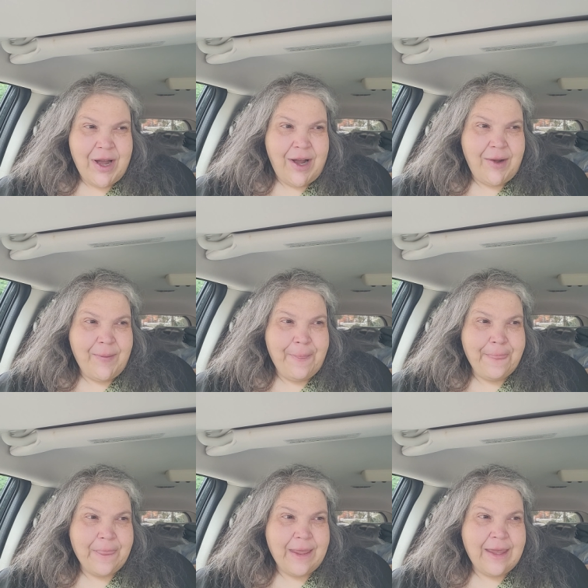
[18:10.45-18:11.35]
um,
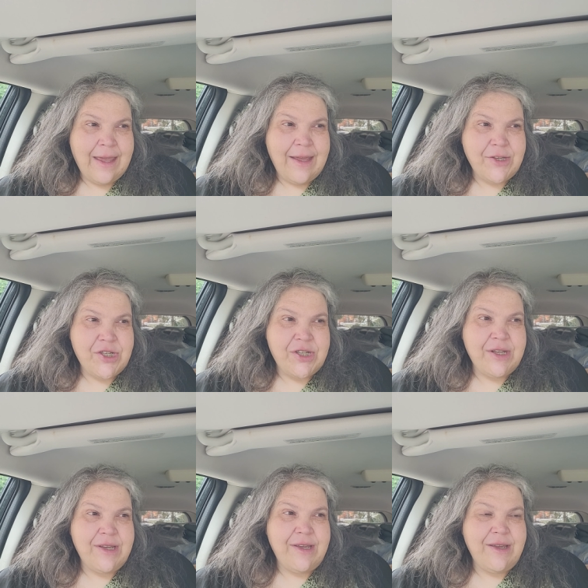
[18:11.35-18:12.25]
and
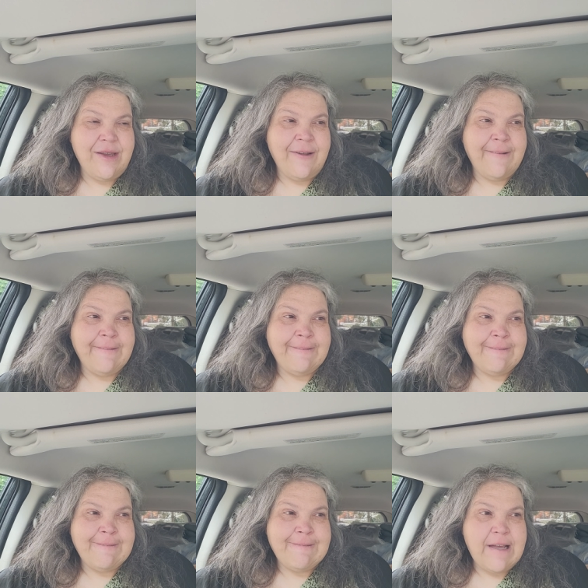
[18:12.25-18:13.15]
she
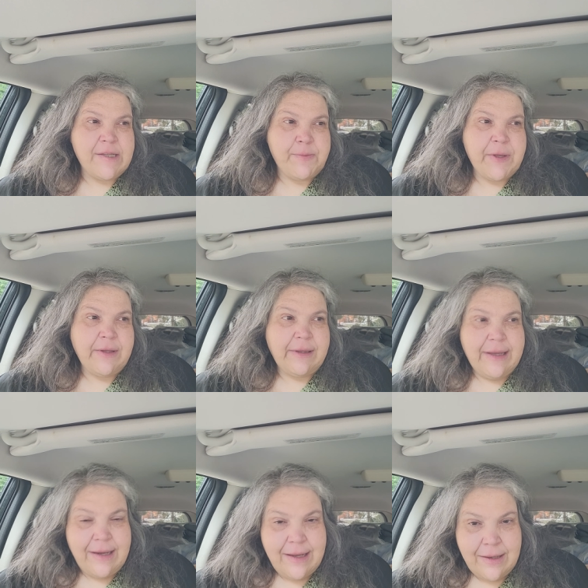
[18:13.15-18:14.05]
has been
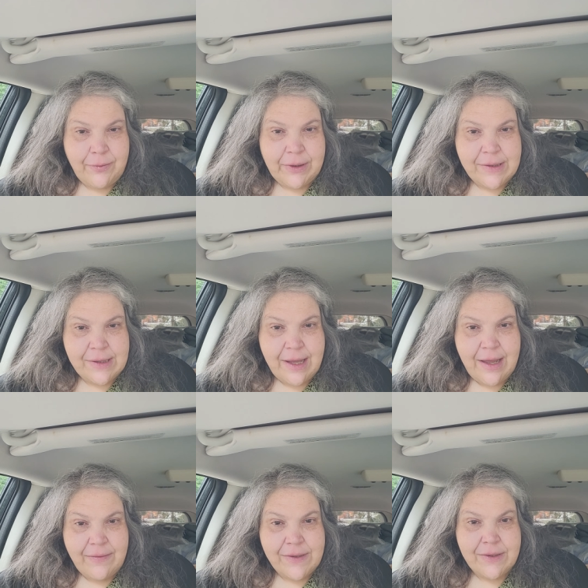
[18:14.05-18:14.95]
lenient with the
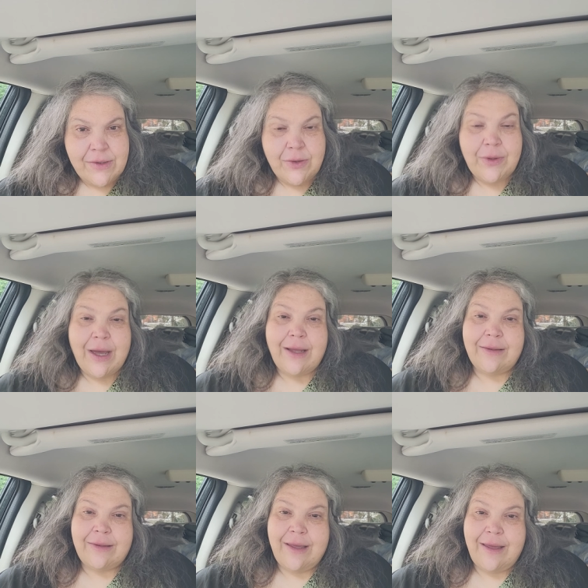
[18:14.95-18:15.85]
slaves so that
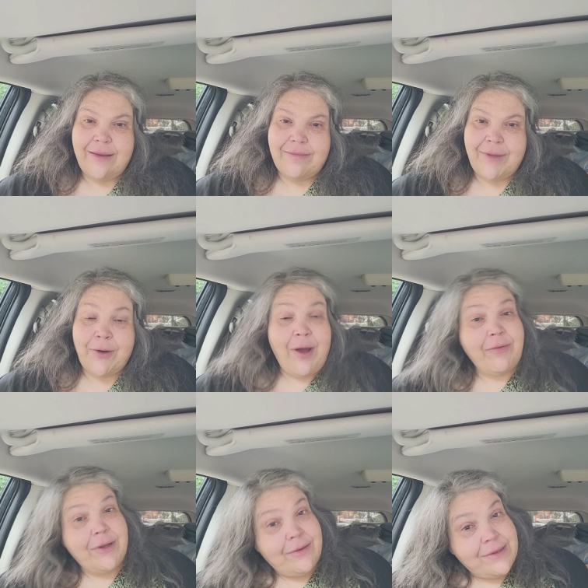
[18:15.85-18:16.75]
they, you know, have a
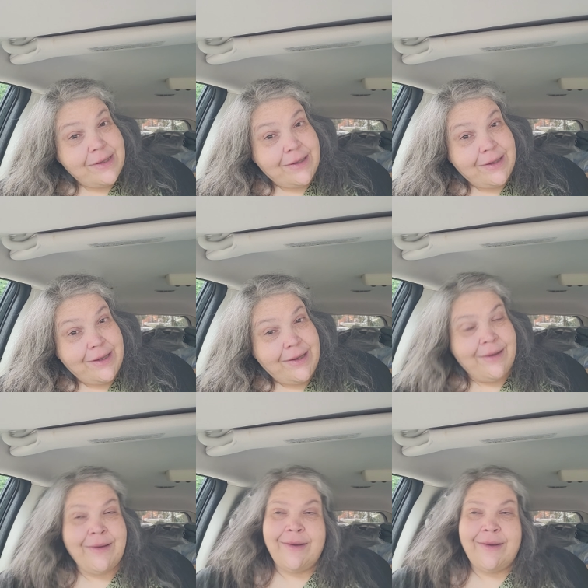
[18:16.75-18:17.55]
little dignity.